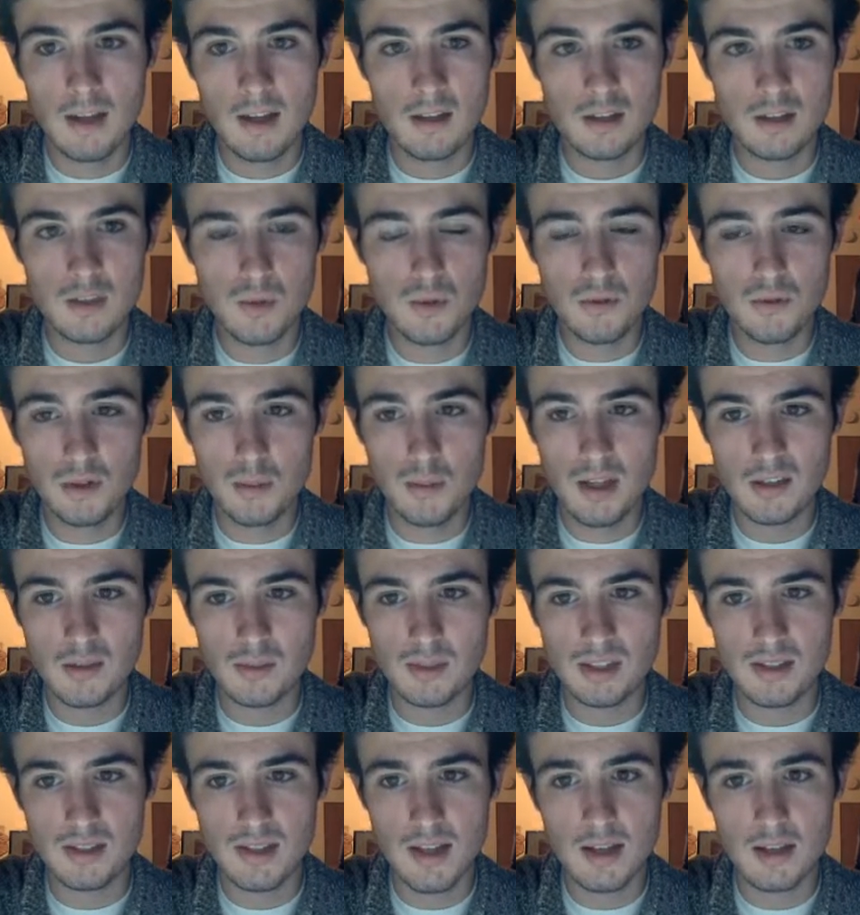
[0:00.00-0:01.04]
In this move, he makes
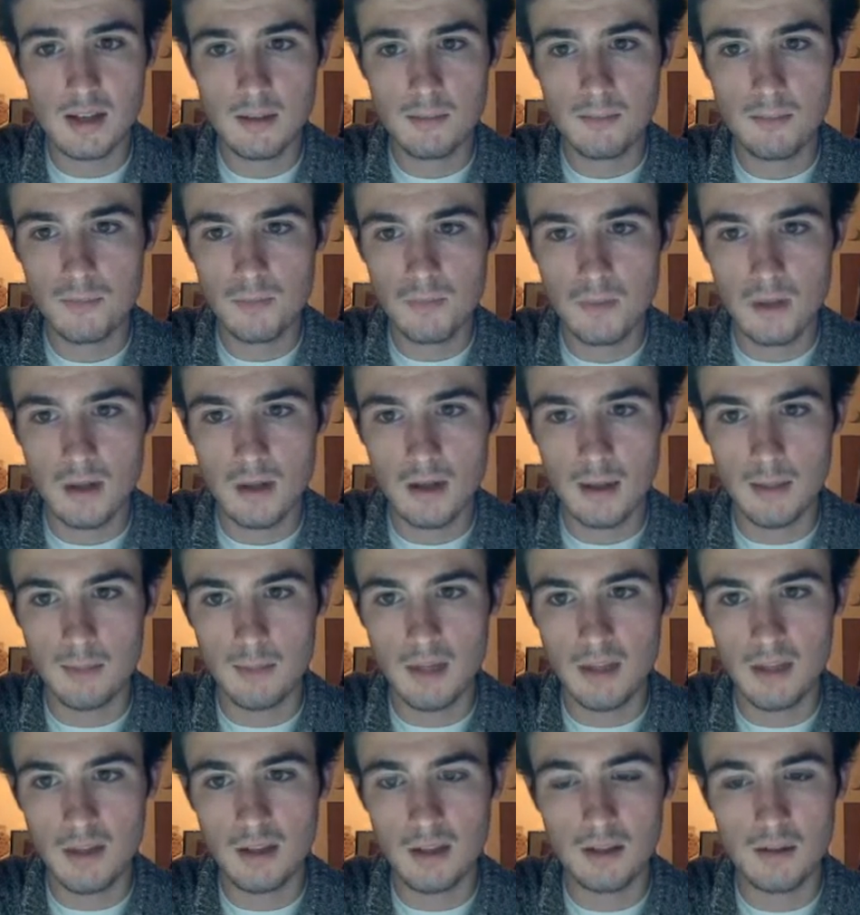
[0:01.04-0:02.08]
a mistake.
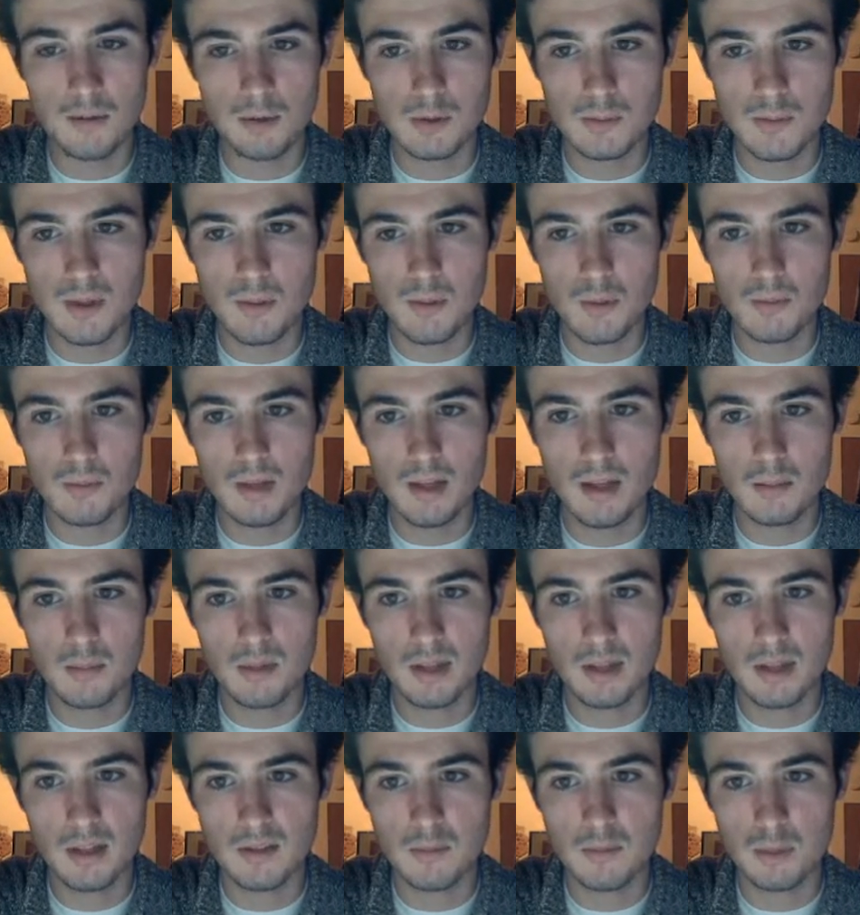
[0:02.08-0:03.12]
I think he was maybe had
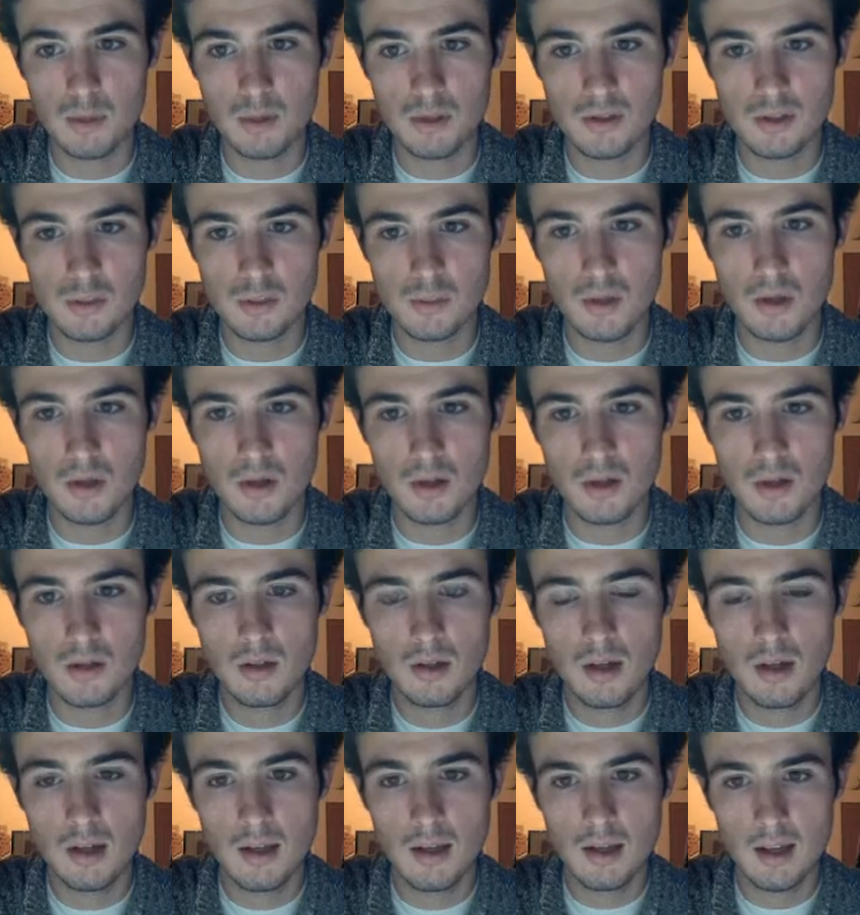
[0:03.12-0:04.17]
plans of pushing this pawn
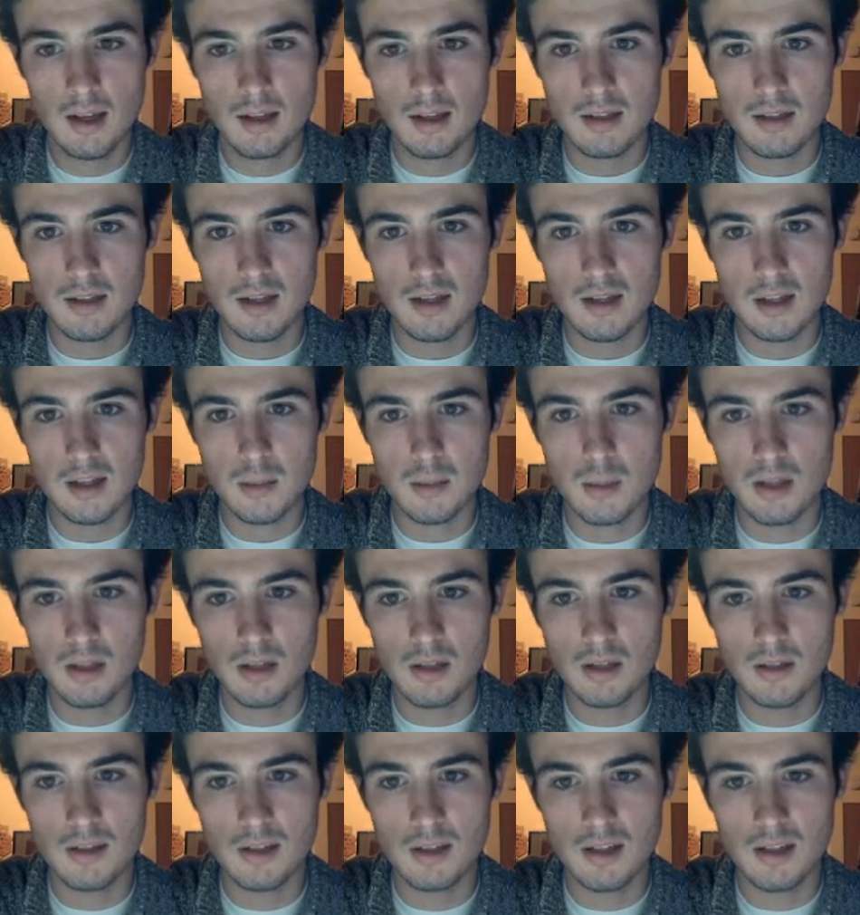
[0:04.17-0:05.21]
and coming
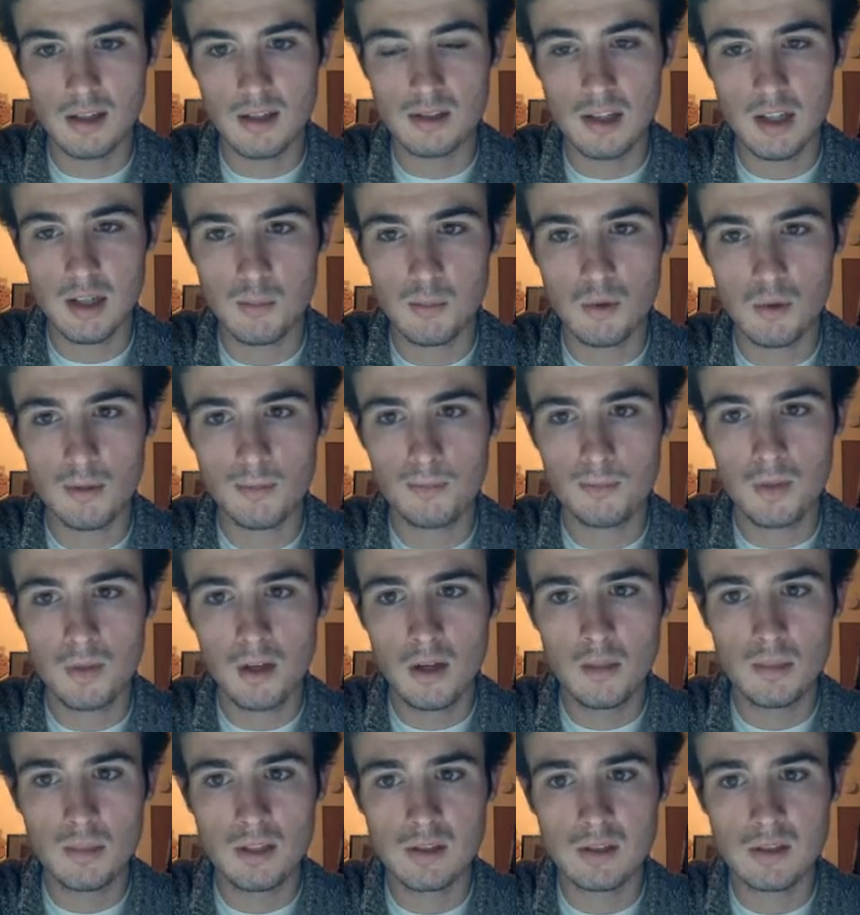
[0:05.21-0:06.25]
in here on the king side more.
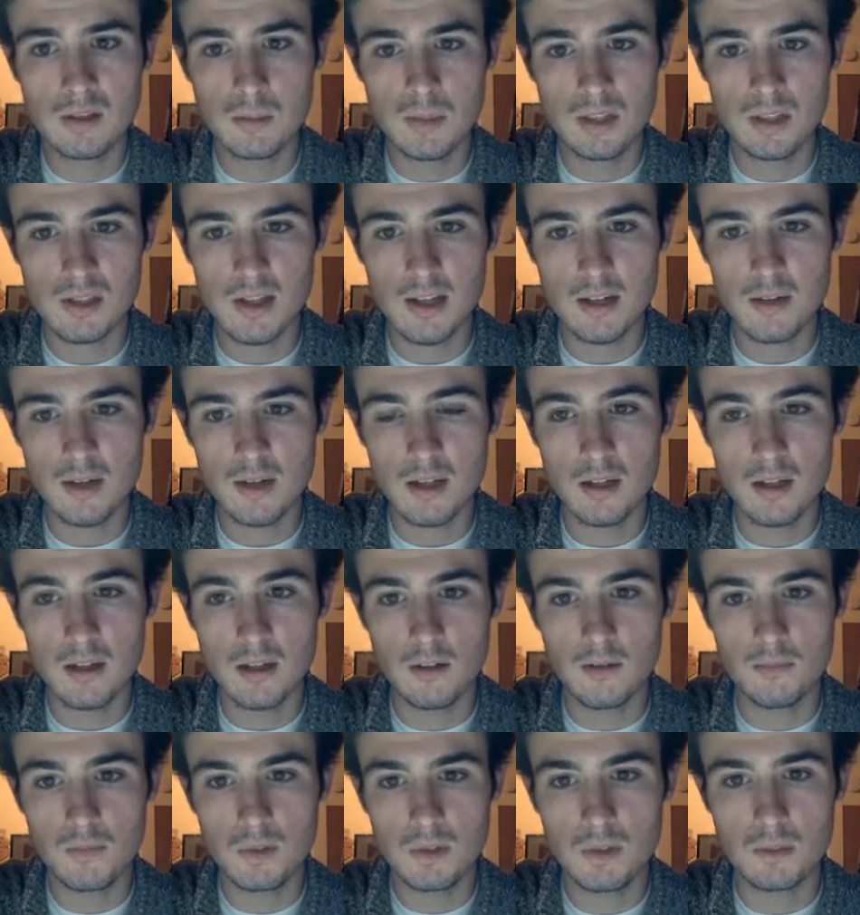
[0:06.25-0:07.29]
But this is a mistake right
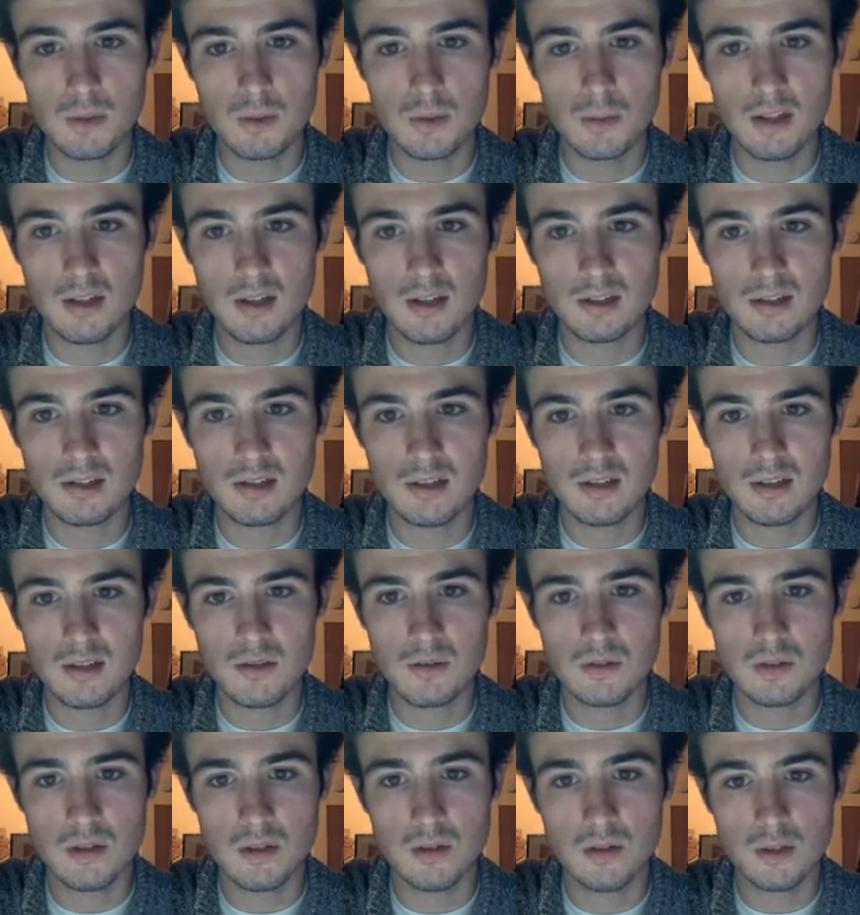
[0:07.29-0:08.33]
here simply because
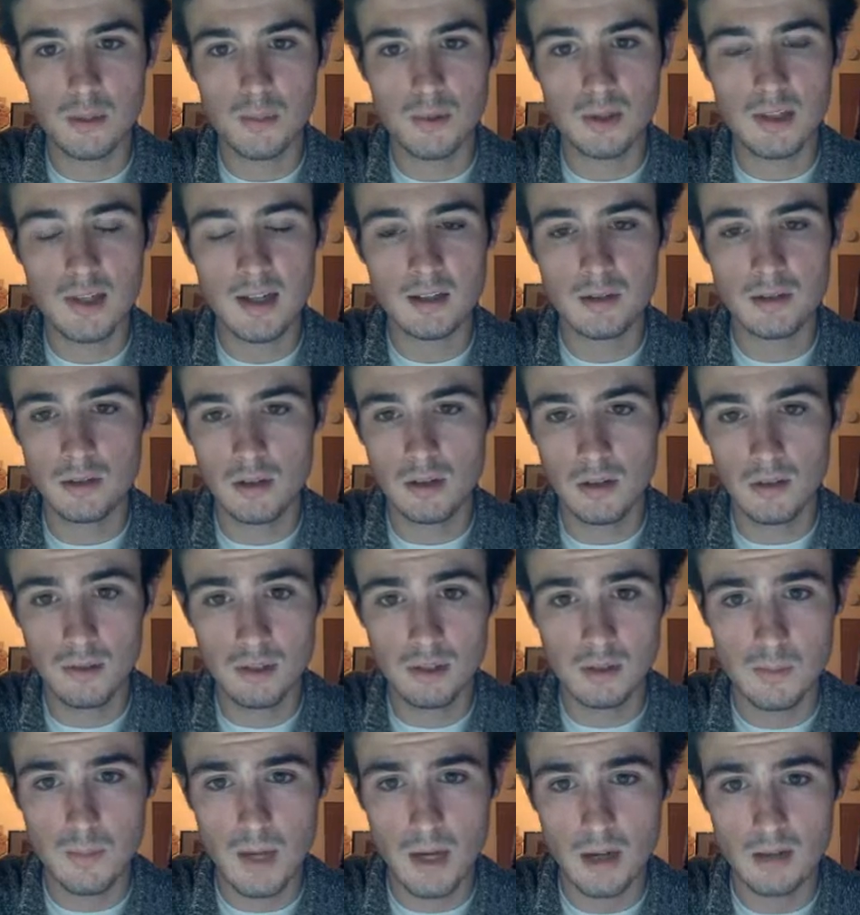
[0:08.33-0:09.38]
this was the only protector of
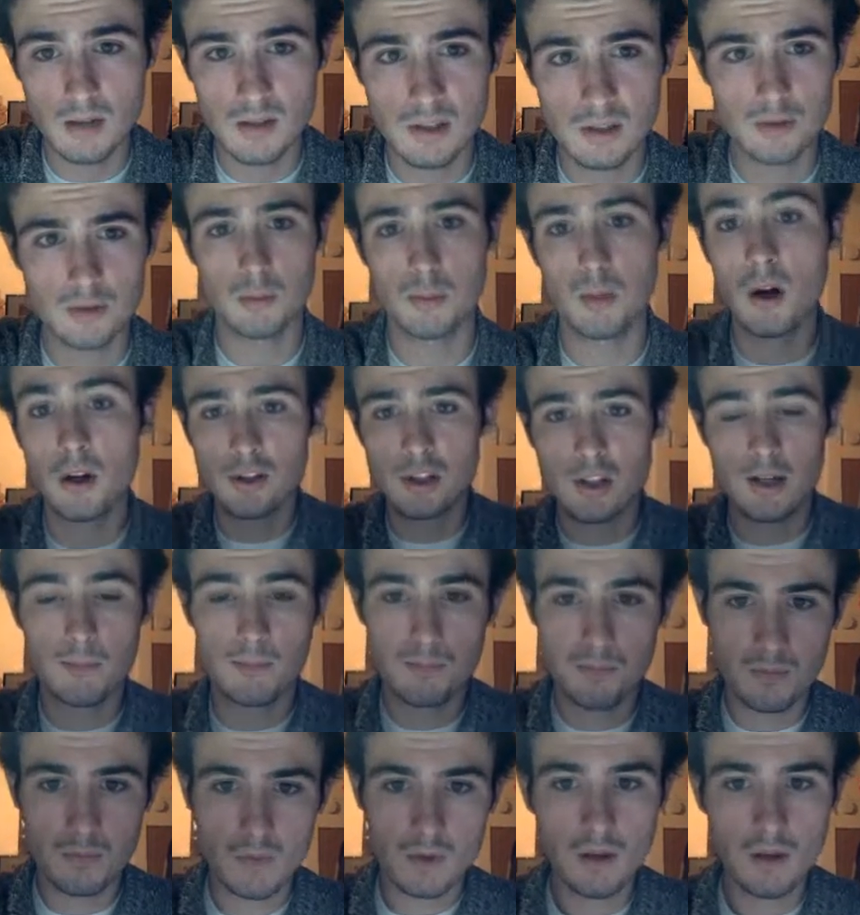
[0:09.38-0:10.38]
his main central pawn chain.